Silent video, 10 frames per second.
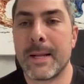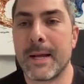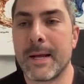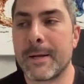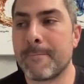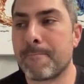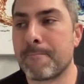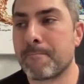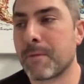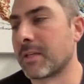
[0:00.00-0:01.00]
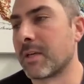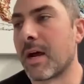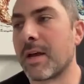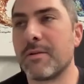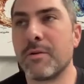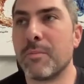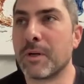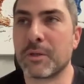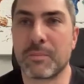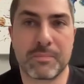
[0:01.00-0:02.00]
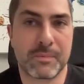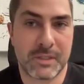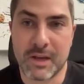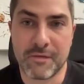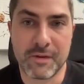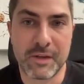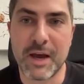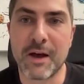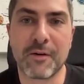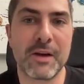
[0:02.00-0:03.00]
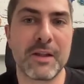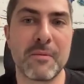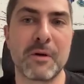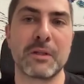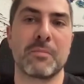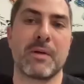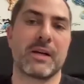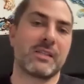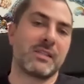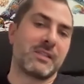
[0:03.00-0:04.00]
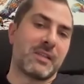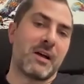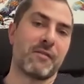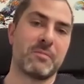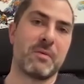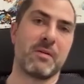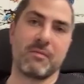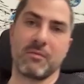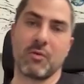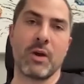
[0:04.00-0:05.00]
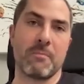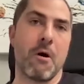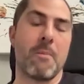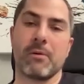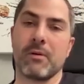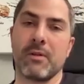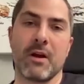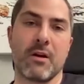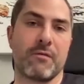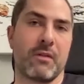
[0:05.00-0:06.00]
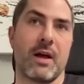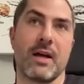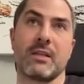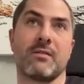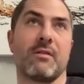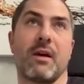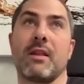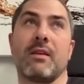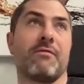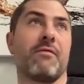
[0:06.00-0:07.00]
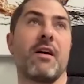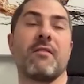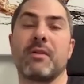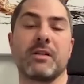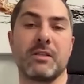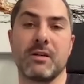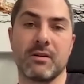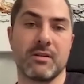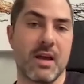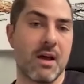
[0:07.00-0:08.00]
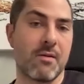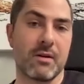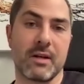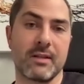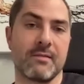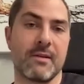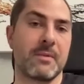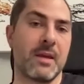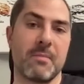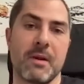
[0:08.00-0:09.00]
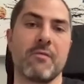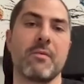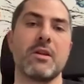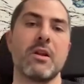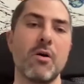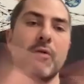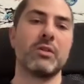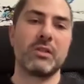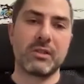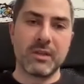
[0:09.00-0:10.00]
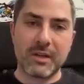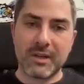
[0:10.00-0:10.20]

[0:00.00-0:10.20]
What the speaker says: like I said, I do a bunch of stuff in Calgary, and the multiplex stuff has been quite popular there for the last, I think, 5+ years now, and tons of uptake. But everybody knows,